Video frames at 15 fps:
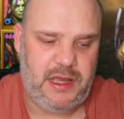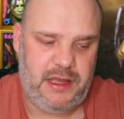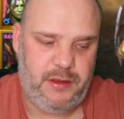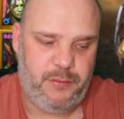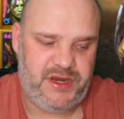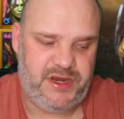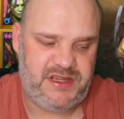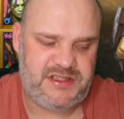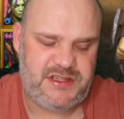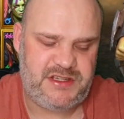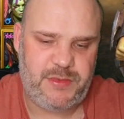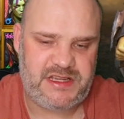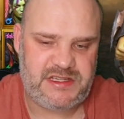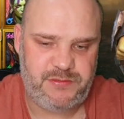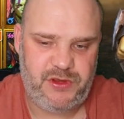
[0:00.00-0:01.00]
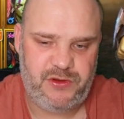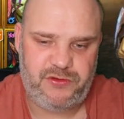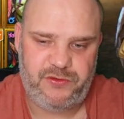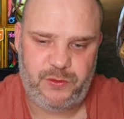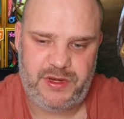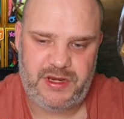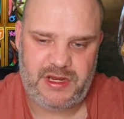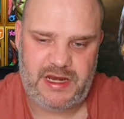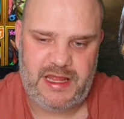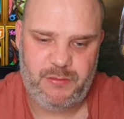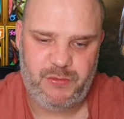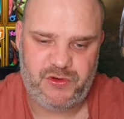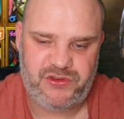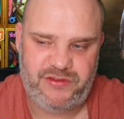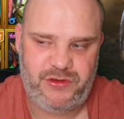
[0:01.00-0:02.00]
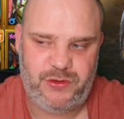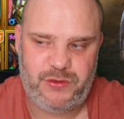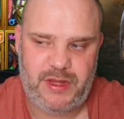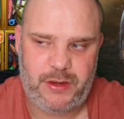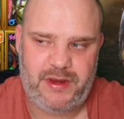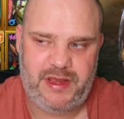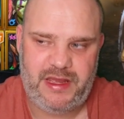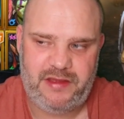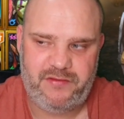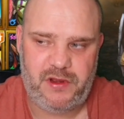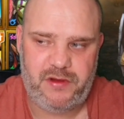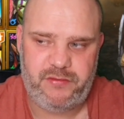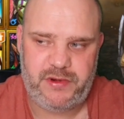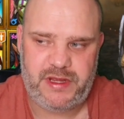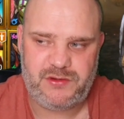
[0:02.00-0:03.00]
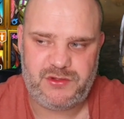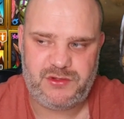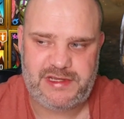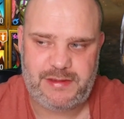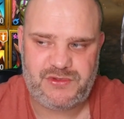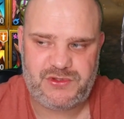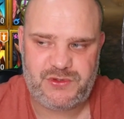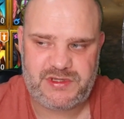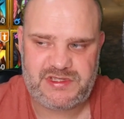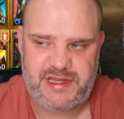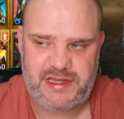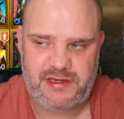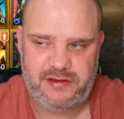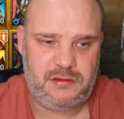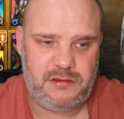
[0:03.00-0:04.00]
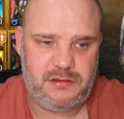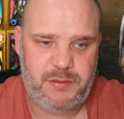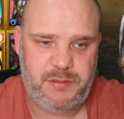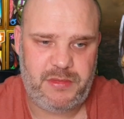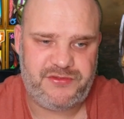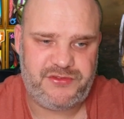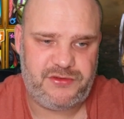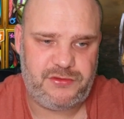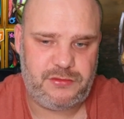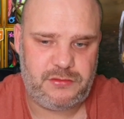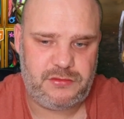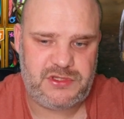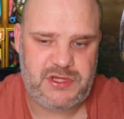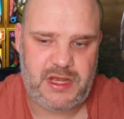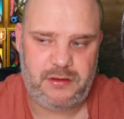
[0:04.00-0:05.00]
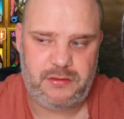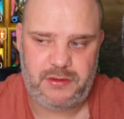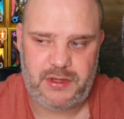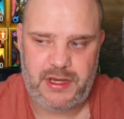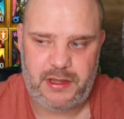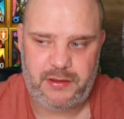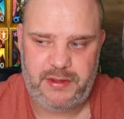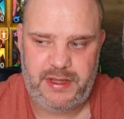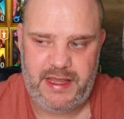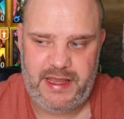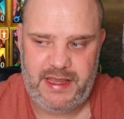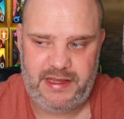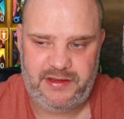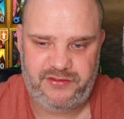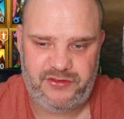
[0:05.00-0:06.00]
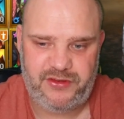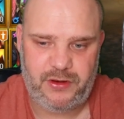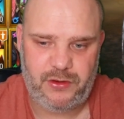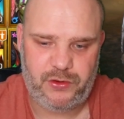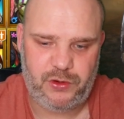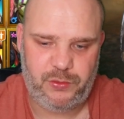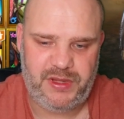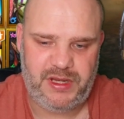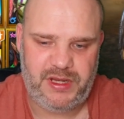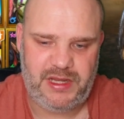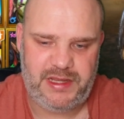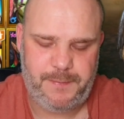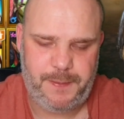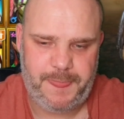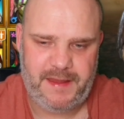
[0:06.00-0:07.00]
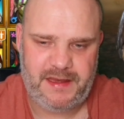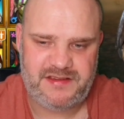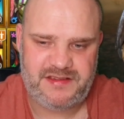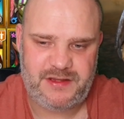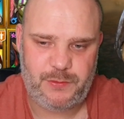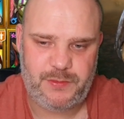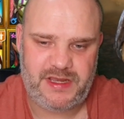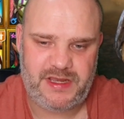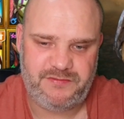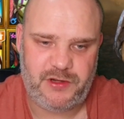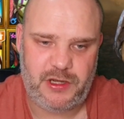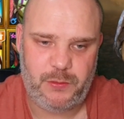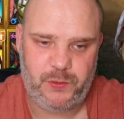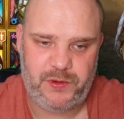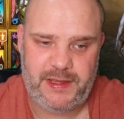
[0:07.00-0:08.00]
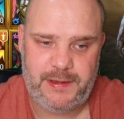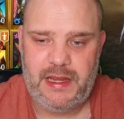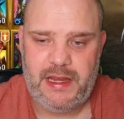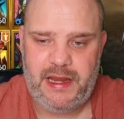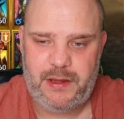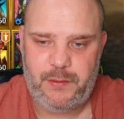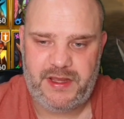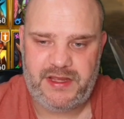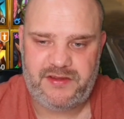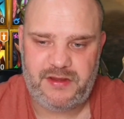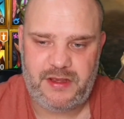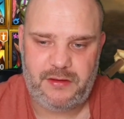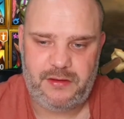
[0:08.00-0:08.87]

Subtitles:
but it still makes him useful in the clan boss if you don't have either of those champs to extend debuffs. So, you know, it is still a good ability and still makes him viable there. Anyway, so